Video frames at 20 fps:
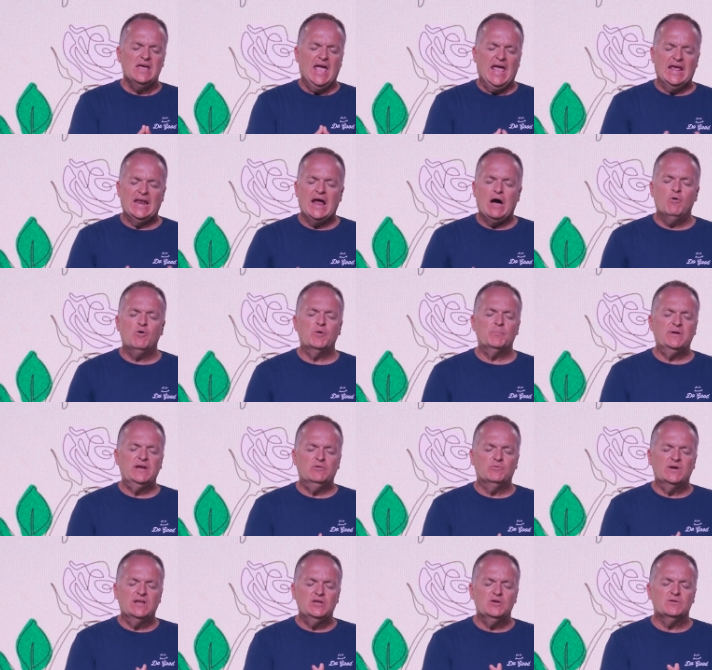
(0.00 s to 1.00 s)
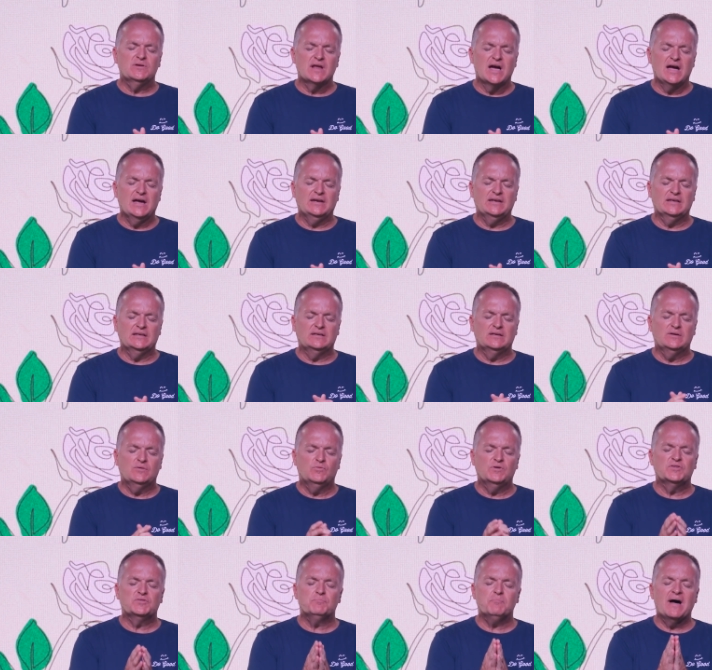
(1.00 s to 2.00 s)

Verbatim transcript: And I want to be reunited with